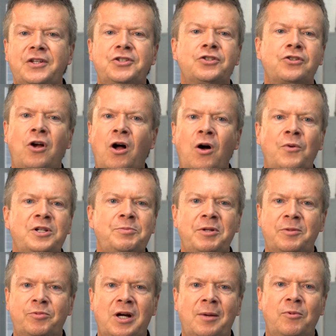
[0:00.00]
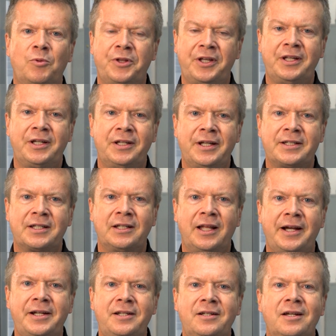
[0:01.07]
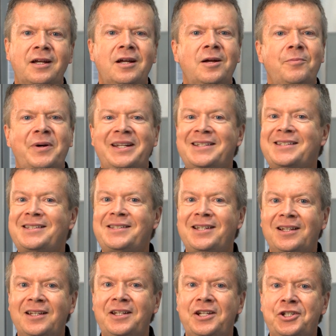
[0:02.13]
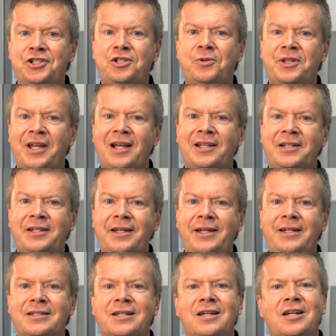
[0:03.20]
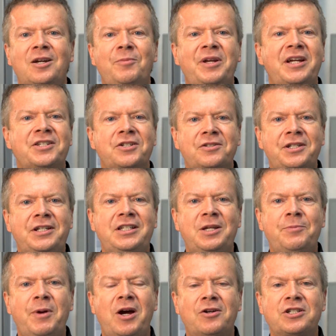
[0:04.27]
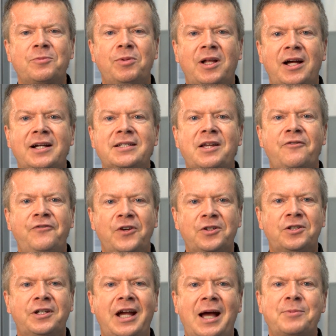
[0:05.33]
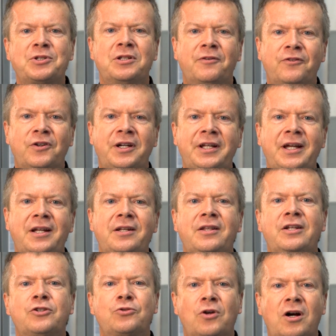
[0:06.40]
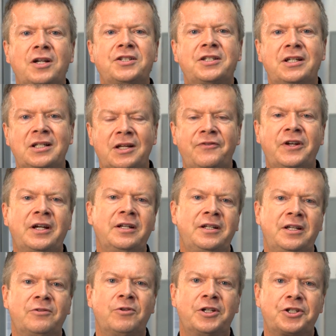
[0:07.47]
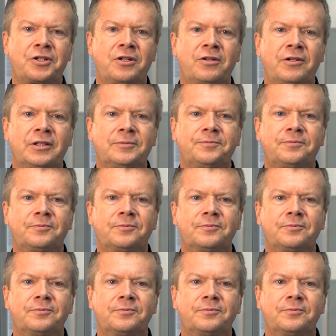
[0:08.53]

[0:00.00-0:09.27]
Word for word: This has always been a problem with incandescent lighting, but it's still an issue with L E Ds because their D C power supplies have filter caps on the front end that draw significant inrush current.